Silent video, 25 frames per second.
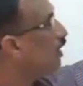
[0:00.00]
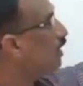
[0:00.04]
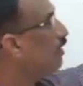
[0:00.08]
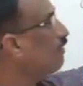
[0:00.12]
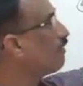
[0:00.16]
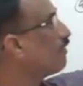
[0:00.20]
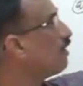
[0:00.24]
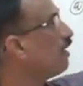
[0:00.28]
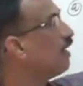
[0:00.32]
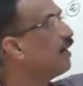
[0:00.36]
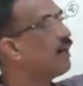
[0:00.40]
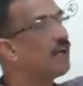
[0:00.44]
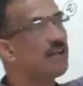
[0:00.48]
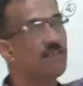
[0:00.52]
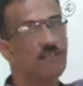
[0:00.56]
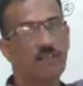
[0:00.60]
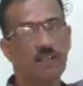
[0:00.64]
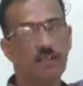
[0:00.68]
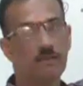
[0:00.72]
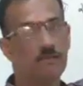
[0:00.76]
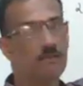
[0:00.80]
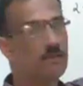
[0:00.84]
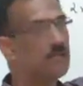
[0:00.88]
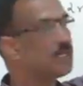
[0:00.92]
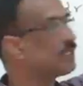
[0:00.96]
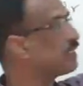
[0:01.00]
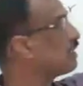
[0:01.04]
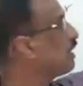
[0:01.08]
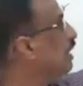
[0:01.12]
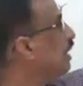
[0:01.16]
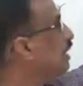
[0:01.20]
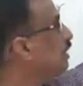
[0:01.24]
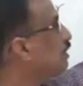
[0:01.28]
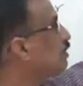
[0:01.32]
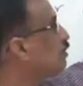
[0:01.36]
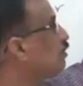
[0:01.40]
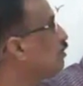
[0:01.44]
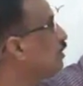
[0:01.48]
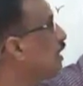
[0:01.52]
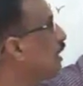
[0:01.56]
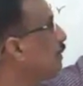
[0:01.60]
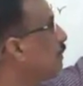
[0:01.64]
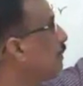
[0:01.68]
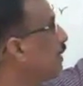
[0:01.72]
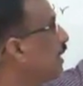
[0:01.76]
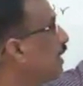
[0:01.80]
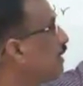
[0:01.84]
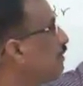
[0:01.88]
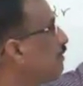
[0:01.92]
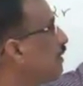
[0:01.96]
of R1 plus R2
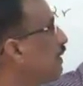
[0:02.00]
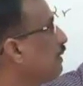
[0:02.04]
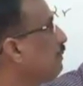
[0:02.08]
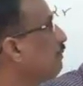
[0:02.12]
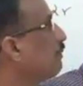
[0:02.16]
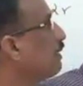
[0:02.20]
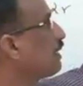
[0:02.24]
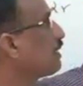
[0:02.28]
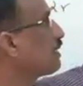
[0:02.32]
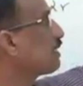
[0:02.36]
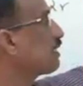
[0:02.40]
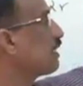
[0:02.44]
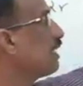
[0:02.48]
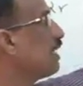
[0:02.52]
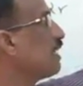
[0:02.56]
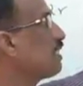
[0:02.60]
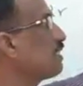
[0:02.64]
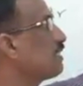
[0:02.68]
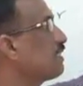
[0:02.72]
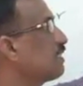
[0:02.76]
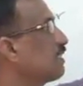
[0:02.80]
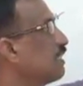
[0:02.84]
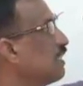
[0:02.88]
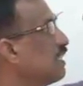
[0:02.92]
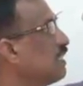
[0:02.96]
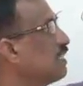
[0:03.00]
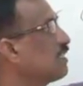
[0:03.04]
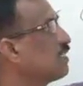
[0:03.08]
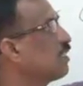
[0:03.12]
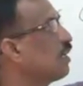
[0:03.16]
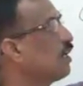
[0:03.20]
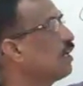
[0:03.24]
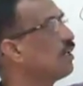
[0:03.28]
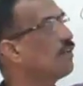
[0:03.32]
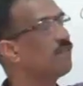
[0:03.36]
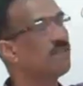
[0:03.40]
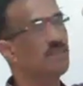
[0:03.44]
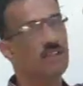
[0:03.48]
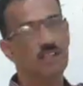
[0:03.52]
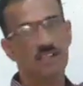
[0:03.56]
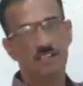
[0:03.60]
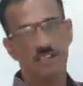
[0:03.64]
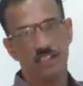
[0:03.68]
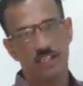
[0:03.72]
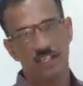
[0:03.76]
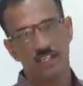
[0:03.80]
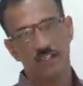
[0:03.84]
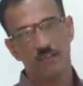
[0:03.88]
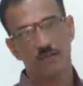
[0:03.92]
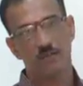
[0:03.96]
upon 1 plus cos C is always
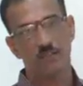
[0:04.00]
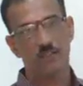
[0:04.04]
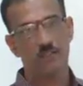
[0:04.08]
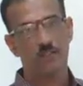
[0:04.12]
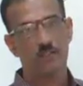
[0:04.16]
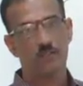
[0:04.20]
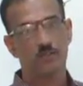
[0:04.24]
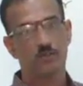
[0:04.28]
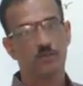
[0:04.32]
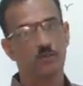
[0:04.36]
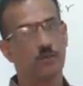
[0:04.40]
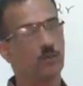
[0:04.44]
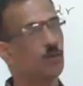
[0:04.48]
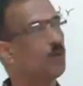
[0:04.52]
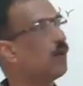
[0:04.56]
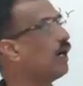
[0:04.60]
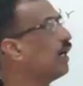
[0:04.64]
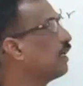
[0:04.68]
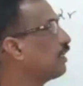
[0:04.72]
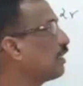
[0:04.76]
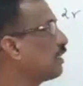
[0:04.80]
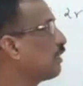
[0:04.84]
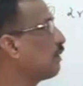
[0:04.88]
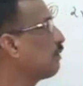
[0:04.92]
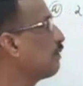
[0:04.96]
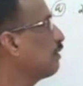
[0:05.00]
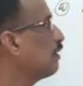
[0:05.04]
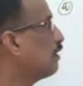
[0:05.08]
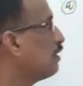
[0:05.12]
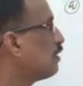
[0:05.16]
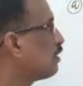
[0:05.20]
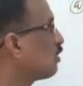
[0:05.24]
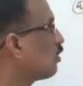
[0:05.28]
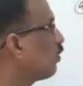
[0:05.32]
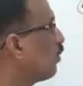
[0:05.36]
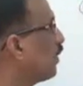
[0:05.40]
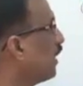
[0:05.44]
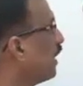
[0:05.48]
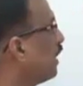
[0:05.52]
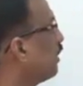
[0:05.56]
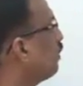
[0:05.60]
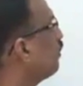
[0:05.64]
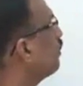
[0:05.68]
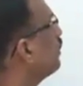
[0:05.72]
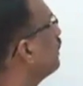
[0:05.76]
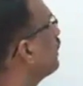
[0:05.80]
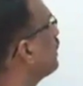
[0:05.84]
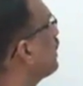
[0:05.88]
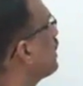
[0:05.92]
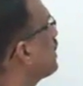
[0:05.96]
equal to what? So, we
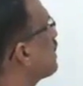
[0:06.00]
know that